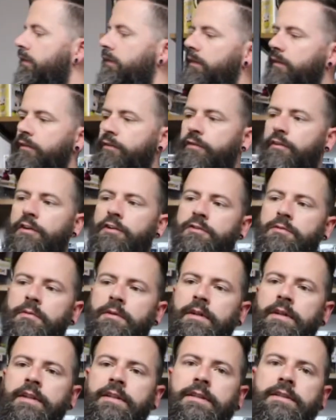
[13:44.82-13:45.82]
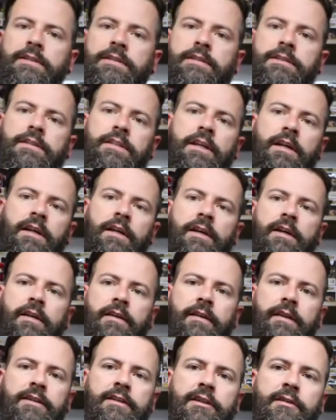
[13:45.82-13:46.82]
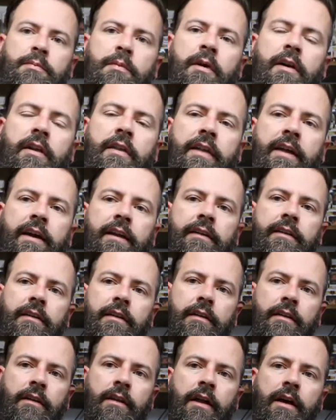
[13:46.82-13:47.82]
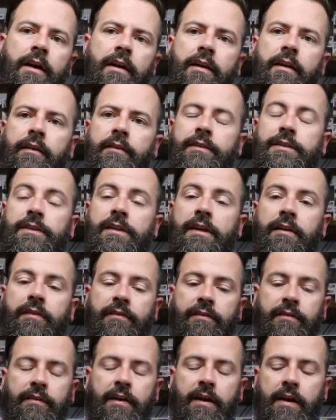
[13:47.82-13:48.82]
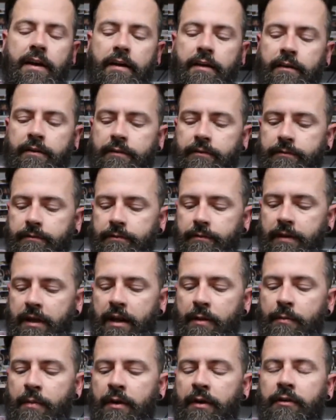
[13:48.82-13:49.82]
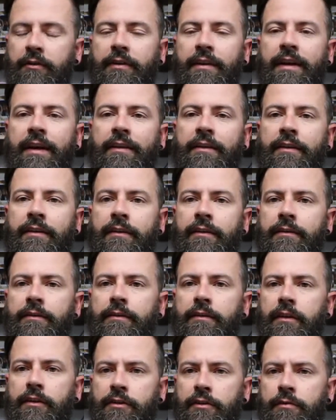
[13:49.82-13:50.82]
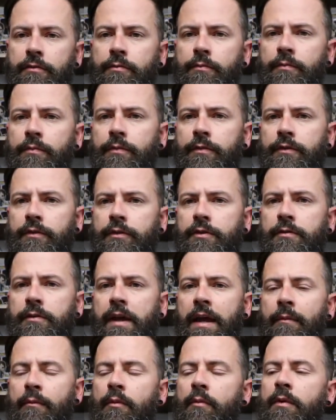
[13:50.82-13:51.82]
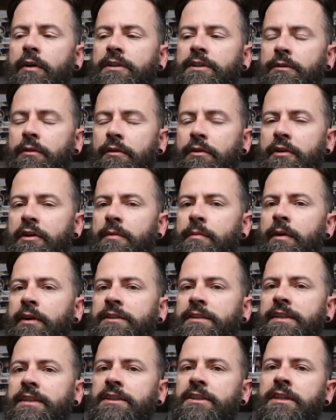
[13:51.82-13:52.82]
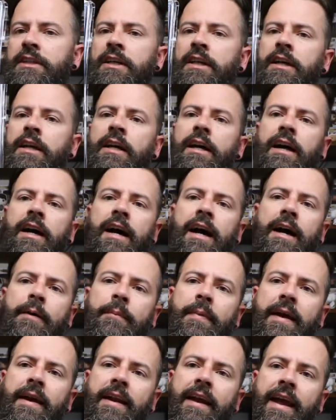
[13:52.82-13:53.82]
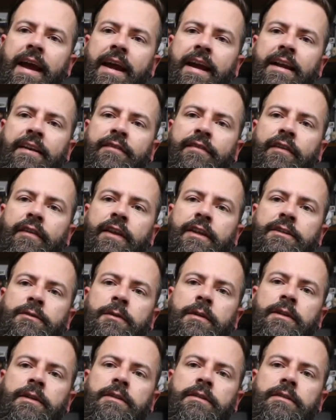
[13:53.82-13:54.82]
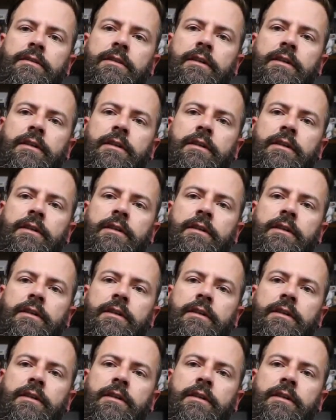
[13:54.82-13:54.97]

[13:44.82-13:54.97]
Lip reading: The first one is, this is part of that lot of stuff that I bundled together. The two Campbell books were $30 each. I paid $80 for this one.